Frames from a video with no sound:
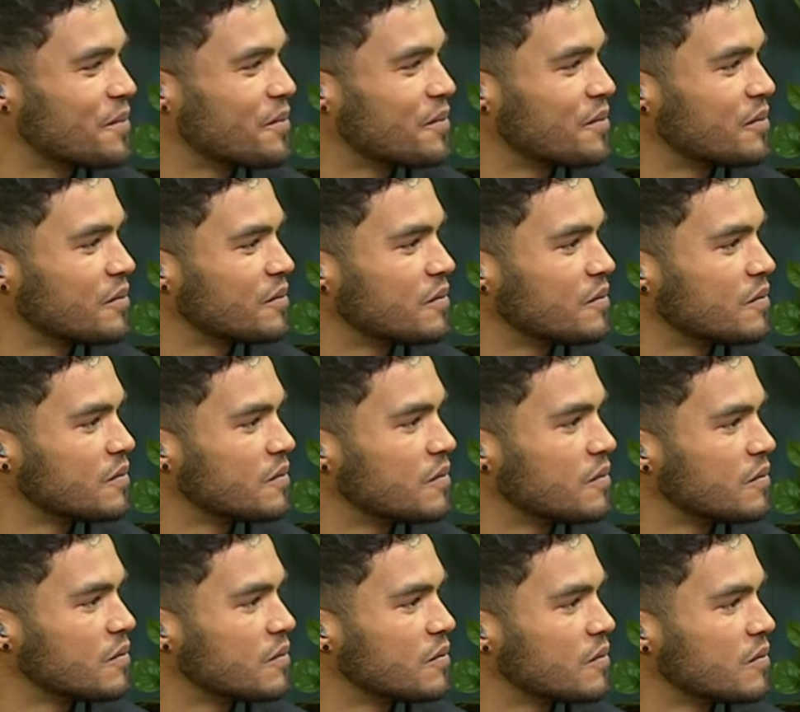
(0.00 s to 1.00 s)

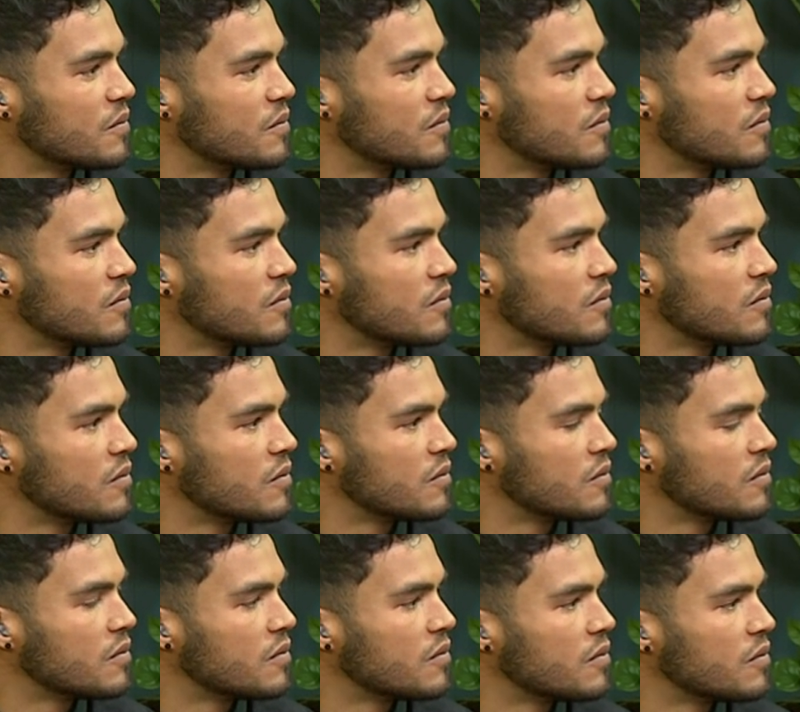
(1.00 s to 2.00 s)

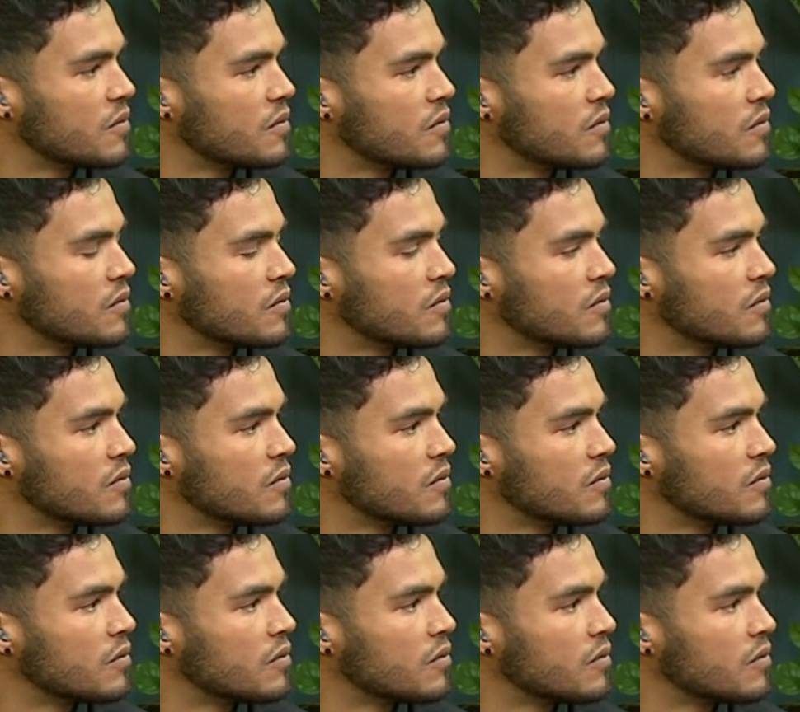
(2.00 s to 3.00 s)

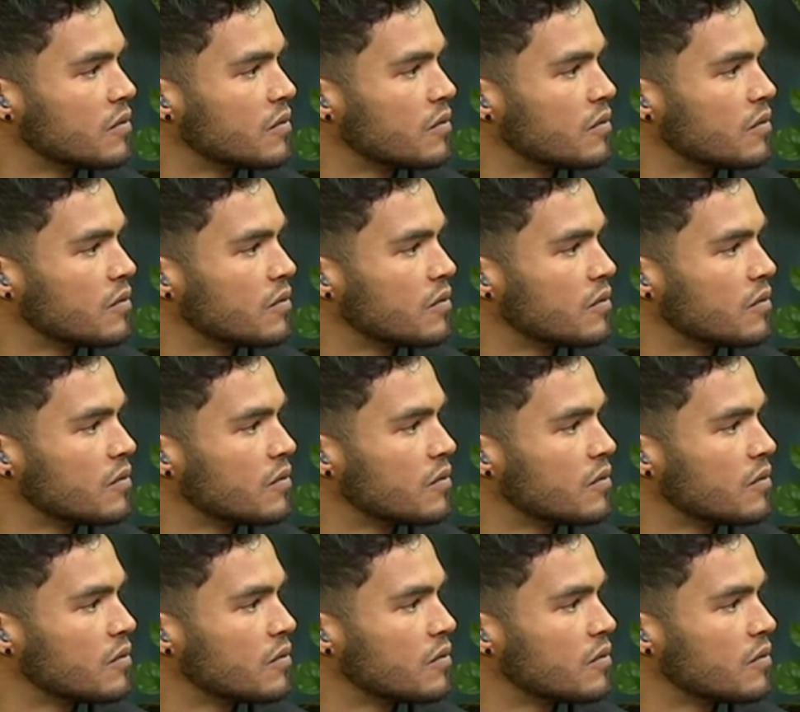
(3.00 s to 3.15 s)
The person shown says nothing.